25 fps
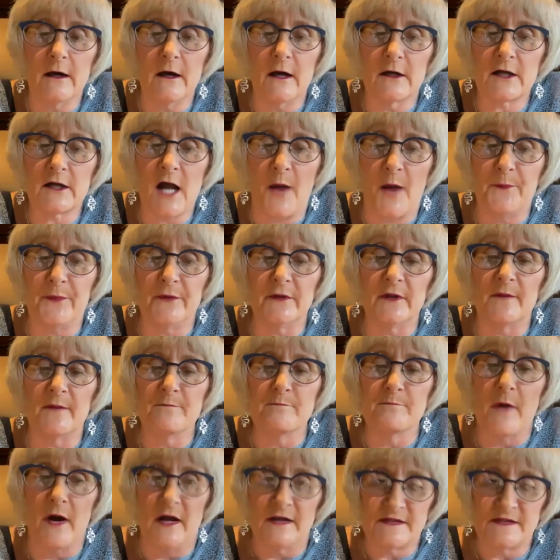a couple of
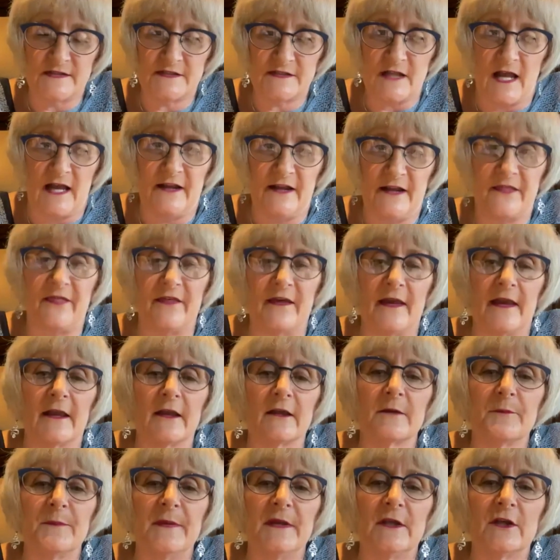months, I
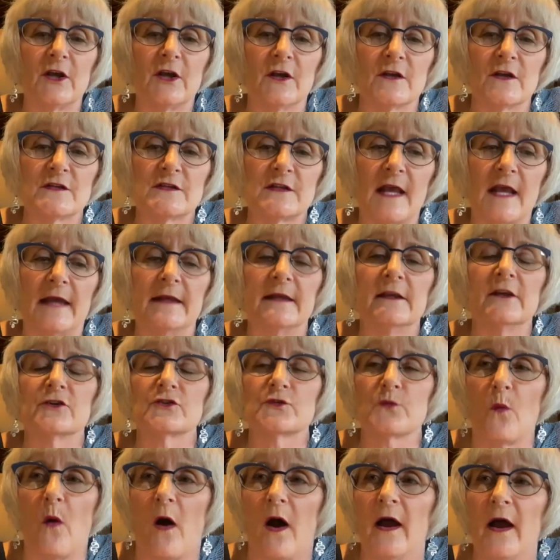think, because and here's
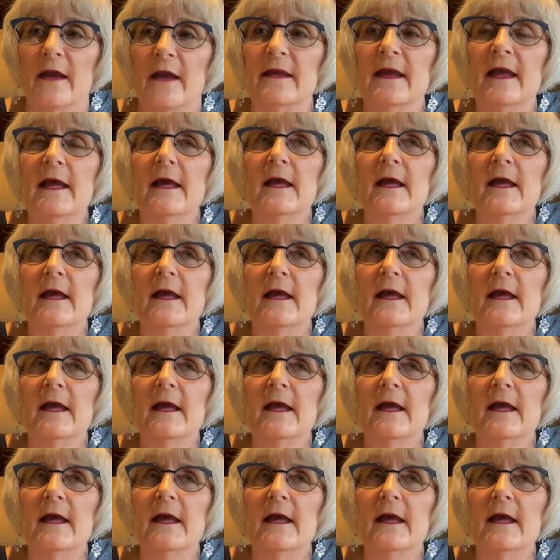why: